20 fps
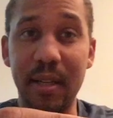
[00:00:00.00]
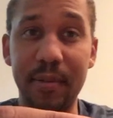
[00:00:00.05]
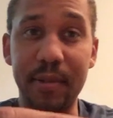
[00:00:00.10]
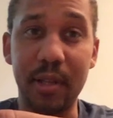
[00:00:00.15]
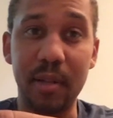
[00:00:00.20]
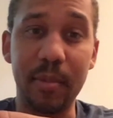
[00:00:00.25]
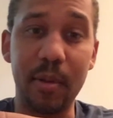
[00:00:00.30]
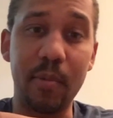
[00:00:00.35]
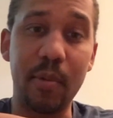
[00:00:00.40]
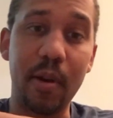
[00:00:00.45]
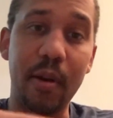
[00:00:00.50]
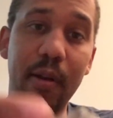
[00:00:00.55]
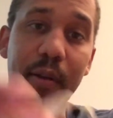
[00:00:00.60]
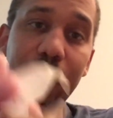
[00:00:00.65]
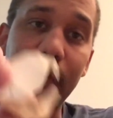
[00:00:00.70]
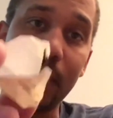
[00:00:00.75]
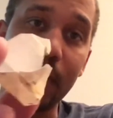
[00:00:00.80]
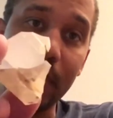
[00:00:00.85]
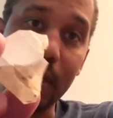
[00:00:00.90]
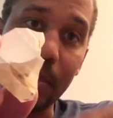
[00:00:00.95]
was going to be wearing,
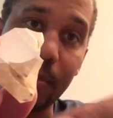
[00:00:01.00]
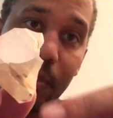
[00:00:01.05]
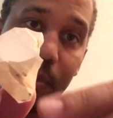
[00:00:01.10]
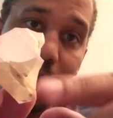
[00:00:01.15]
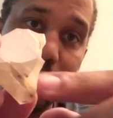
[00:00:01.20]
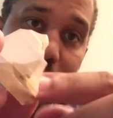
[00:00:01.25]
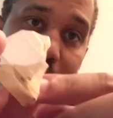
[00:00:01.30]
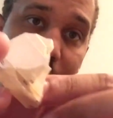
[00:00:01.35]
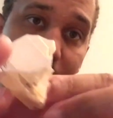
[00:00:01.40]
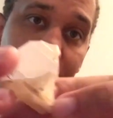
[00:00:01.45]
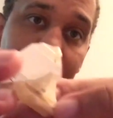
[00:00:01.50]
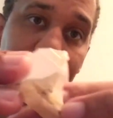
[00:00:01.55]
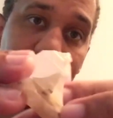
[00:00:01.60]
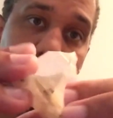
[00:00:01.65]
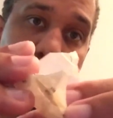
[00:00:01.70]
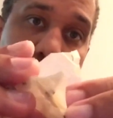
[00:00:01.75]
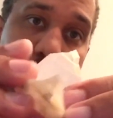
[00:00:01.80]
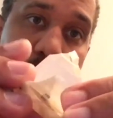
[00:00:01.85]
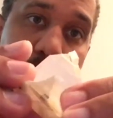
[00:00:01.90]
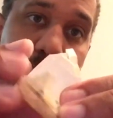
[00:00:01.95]
for example, you can see
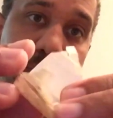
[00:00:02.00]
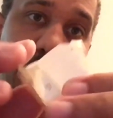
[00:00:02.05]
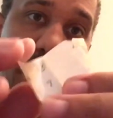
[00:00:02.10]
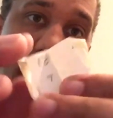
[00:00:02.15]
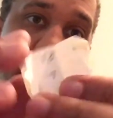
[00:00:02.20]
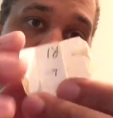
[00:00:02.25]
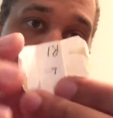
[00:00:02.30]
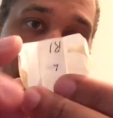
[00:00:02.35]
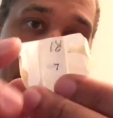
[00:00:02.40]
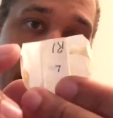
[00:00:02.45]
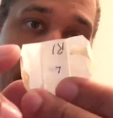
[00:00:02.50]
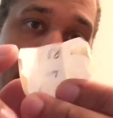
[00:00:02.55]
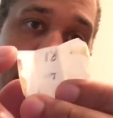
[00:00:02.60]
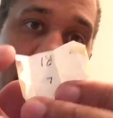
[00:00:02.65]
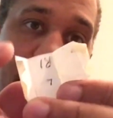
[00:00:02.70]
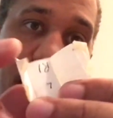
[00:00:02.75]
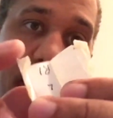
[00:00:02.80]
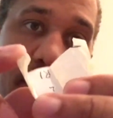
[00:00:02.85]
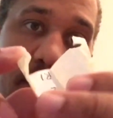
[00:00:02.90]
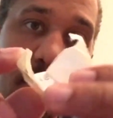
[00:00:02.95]
here, that
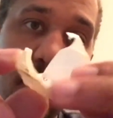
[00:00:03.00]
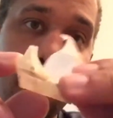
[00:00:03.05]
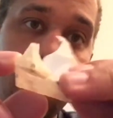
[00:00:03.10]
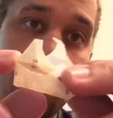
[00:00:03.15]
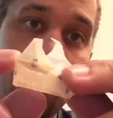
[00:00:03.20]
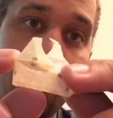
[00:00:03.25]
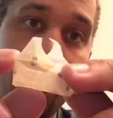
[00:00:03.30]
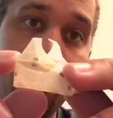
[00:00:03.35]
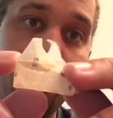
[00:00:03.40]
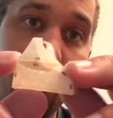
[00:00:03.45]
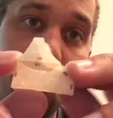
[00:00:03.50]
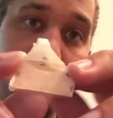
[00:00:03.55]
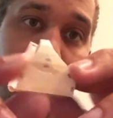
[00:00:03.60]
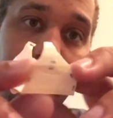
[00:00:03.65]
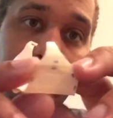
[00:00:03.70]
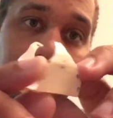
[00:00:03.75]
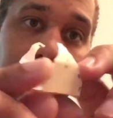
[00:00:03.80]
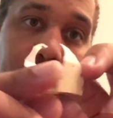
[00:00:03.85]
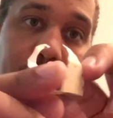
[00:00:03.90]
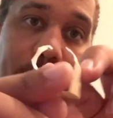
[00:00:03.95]
one
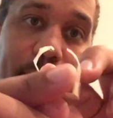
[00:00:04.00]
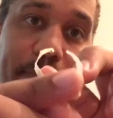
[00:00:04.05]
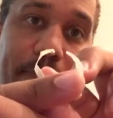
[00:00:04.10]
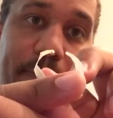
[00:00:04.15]
broke.